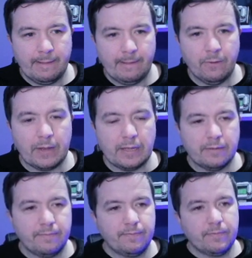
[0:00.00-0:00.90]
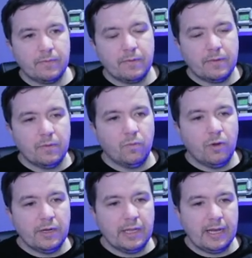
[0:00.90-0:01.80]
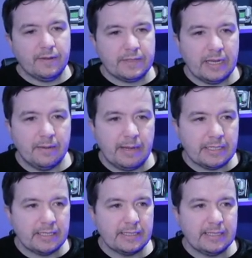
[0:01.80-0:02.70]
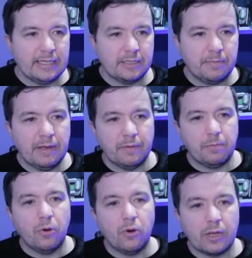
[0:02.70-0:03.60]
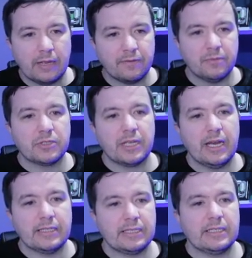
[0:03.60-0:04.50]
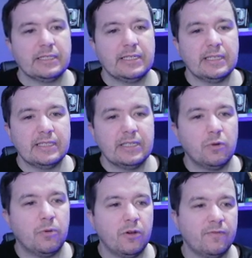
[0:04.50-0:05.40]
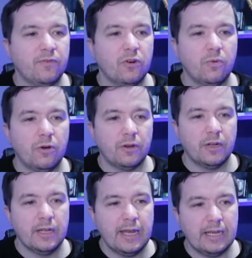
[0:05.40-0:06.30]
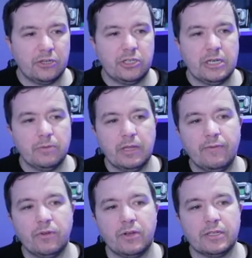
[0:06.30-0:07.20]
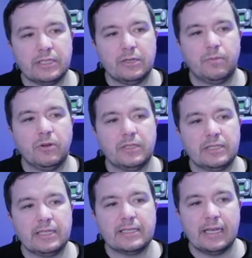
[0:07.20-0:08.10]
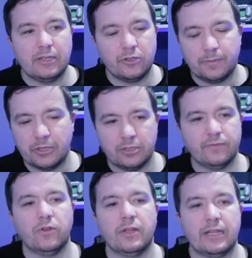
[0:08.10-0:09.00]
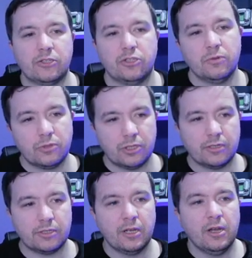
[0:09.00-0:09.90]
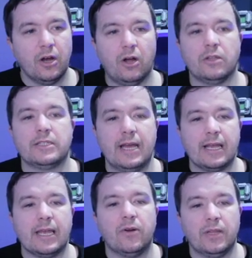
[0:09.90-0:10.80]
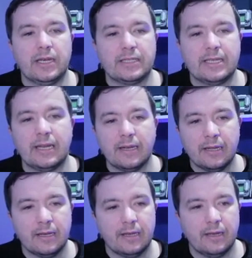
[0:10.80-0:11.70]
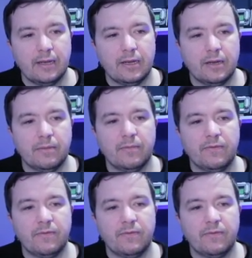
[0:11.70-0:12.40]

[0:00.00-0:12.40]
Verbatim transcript: Okay, 1 0 at half time. As you can see, it's a bit of a poor game from us, guys. As you can see, a 0.41 XG, but they've only got a 0.68 just because they've only had two shots on target out of their 10 um,